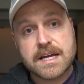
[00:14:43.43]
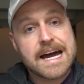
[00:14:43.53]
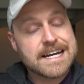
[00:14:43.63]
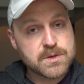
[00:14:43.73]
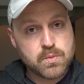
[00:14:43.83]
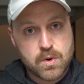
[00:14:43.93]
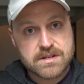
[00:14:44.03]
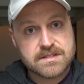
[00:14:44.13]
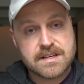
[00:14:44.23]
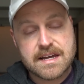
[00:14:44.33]
kind
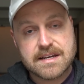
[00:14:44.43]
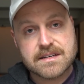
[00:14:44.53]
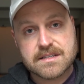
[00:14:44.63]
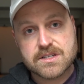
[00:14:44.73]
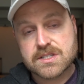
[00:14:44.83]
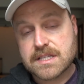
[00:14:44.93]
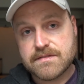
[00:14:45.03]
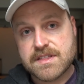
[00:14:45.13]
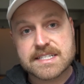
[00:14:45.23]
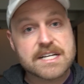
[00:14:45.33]
words and just
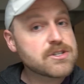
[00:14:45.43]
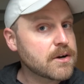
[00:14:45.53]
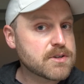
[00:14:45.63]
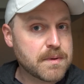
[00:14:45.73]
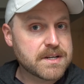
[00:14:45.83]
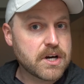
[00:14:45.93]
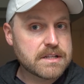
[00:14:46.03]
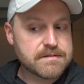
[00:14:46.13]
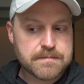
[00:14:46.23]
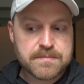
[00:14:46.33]
lovely things. I try to respond to
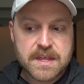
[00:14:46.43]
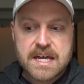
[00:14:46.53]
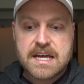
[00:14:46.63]
all of them.